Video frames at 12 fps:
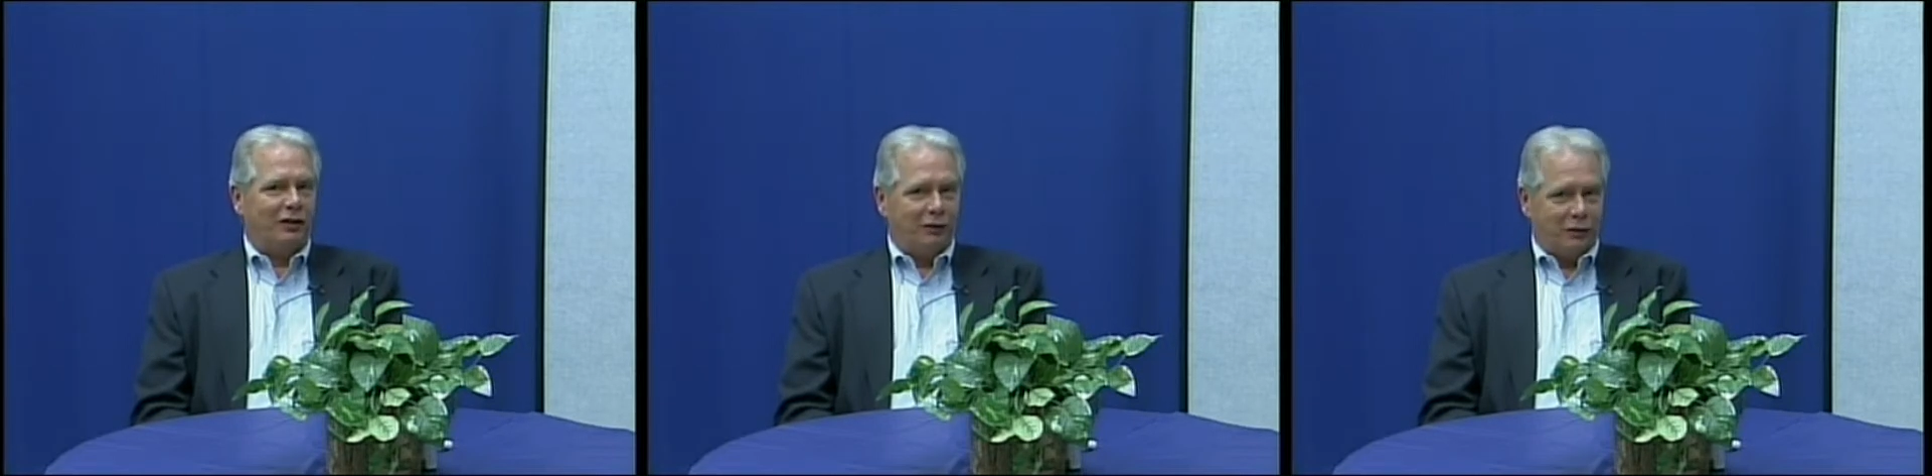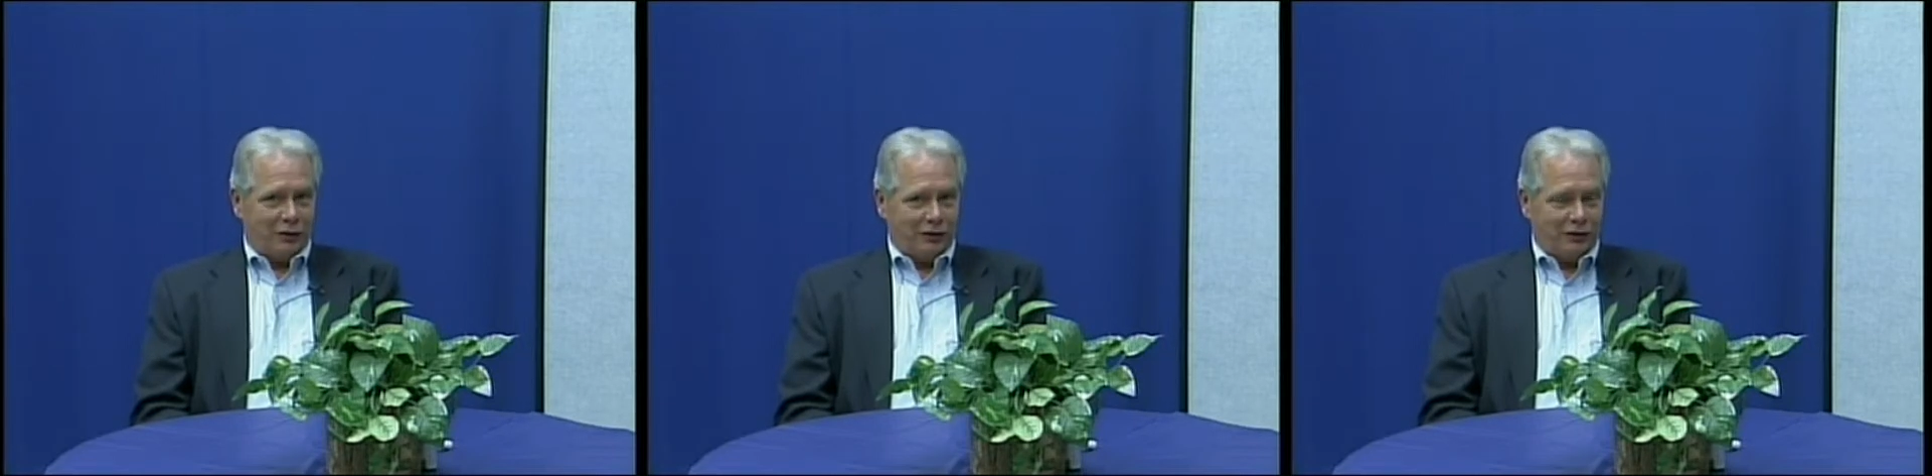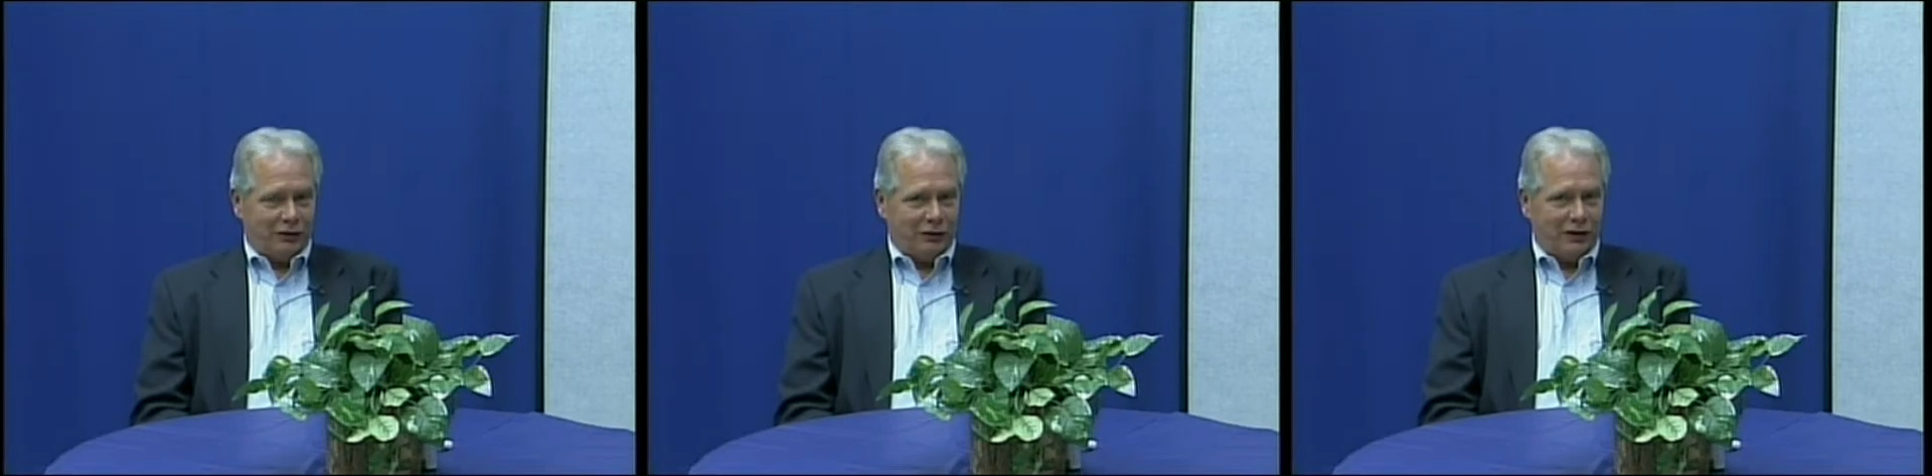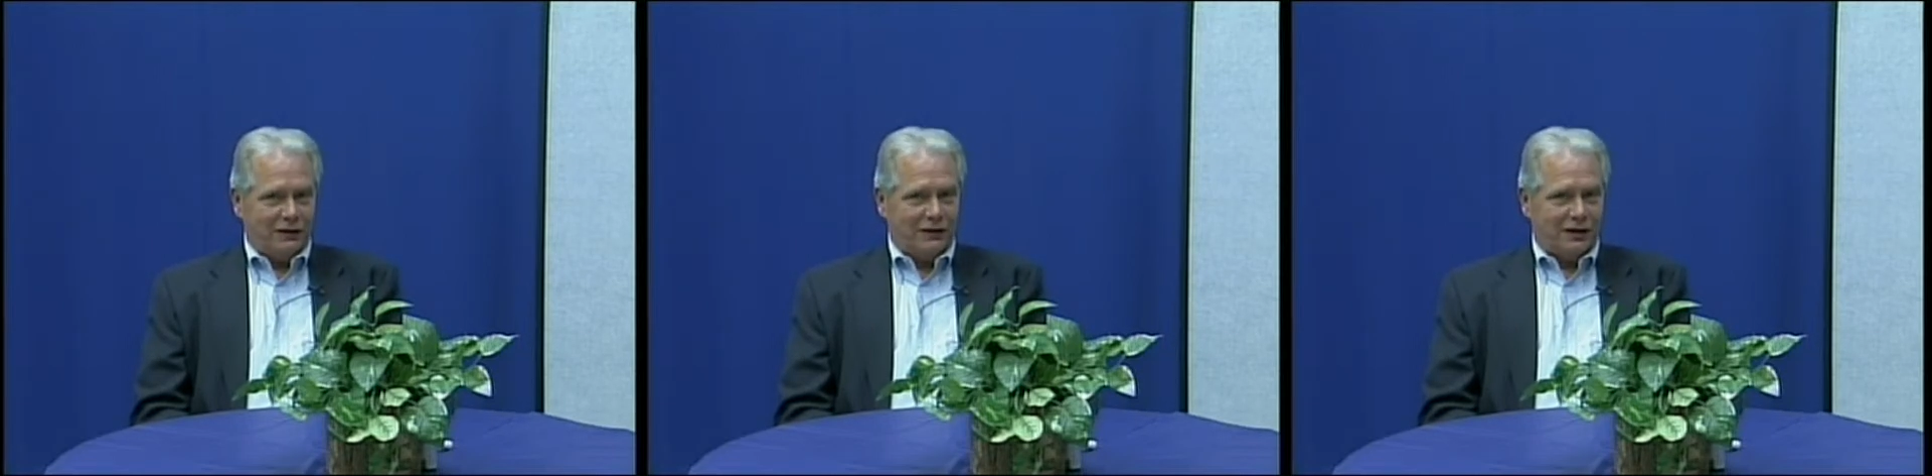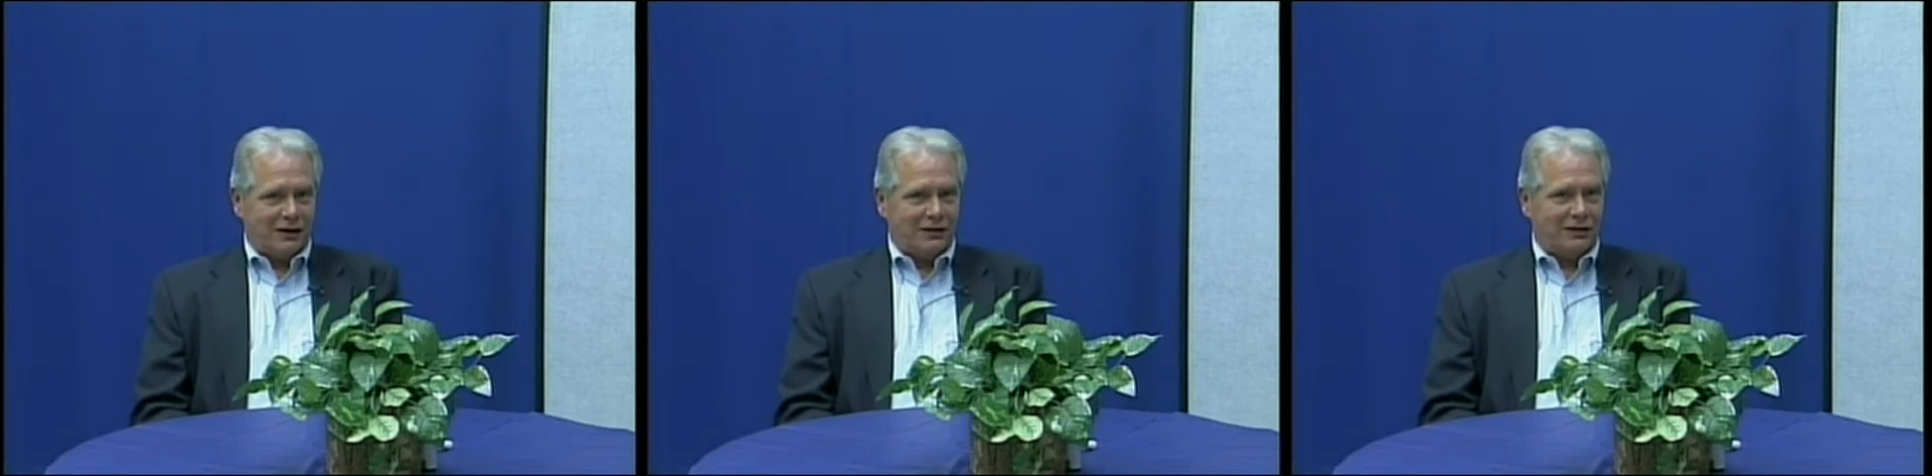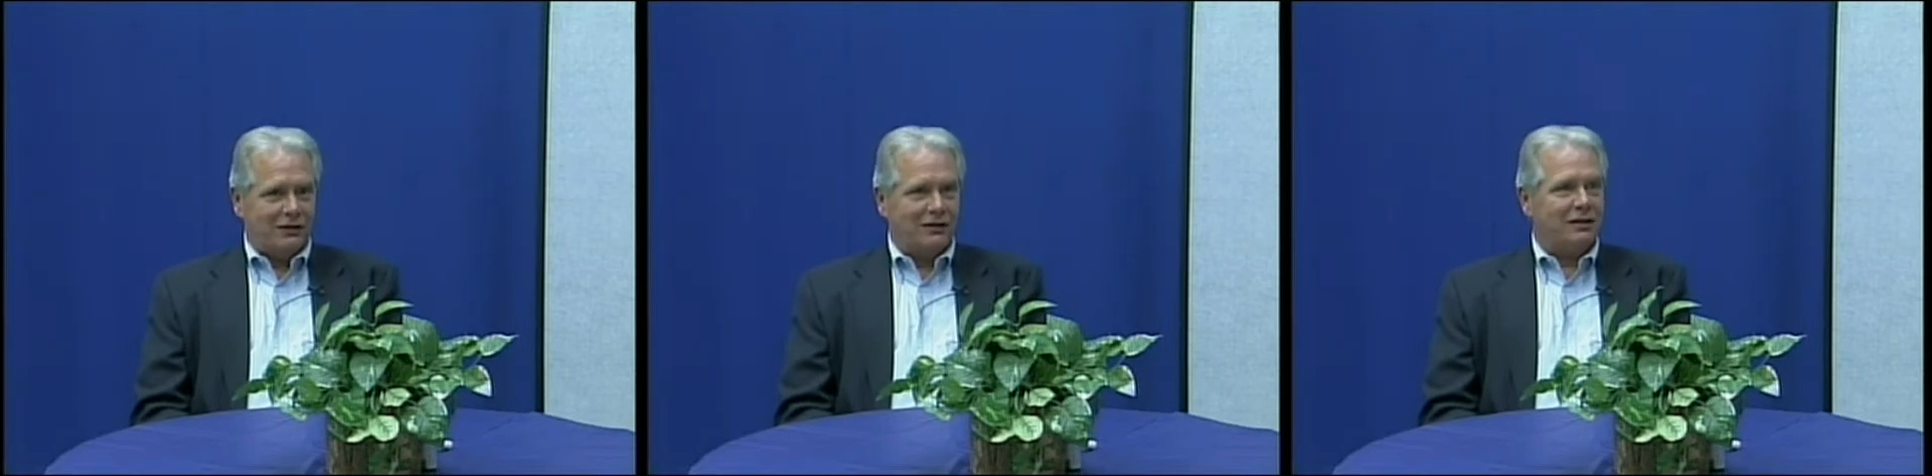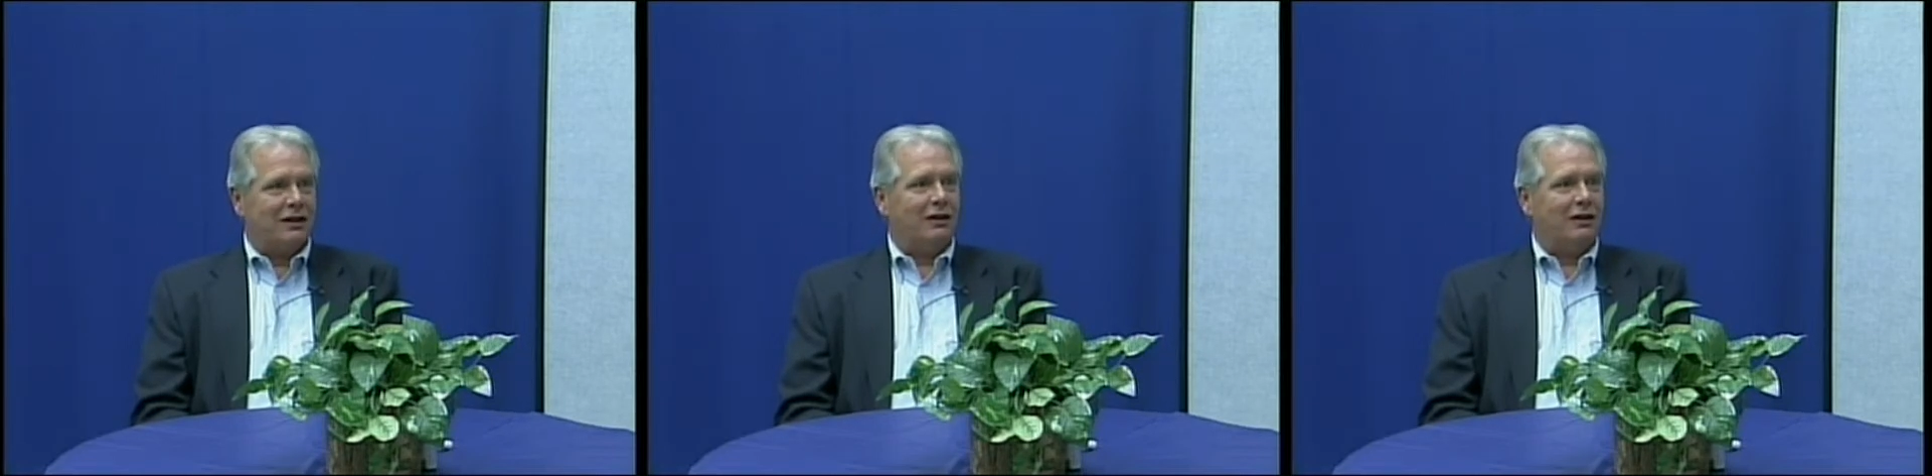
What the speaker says: the first 3 sessions,